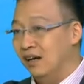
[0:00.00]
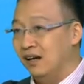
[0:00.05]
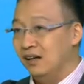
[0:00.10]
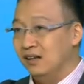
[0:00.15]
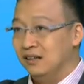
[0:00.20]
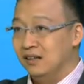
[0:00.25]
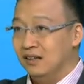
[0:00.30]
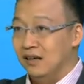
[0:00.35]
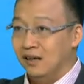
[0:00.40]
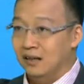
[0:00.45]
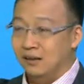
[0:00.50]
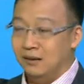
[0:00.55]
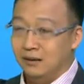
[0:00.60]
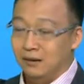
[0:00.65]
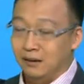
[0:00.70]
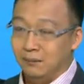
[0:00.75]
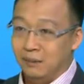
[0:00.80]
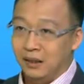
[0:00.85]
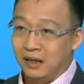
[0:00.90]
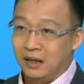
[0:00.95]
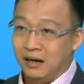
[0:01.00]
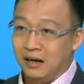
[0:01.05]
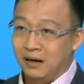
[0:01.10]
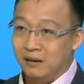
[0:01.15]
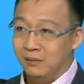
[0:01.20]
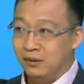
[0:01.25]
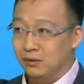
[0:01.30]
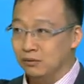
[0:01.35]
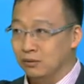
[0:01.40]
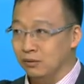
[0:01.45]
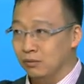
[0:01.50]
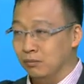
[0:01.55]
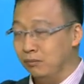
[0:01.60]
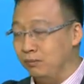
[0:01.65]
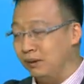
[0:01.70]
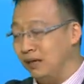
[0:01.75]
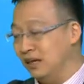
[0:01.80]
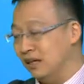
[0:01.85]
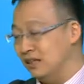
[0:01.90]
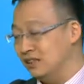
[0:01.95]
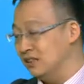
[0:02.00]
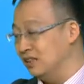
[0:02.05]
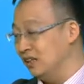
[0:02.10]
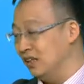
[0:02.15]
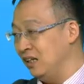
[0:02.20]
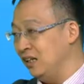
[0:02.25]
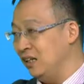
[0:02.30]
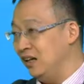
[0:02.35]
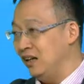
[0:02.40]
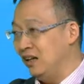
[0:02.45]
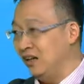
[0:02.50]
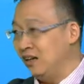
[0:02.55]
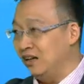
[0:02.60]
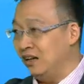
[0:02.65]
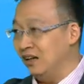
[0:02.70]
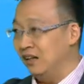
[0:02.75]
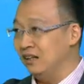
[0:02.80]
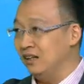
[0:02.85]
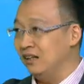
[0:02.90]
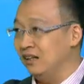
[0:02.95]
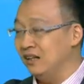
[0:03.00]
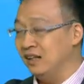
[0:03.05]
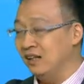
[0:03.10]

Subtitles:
and then but how about Zone B and C and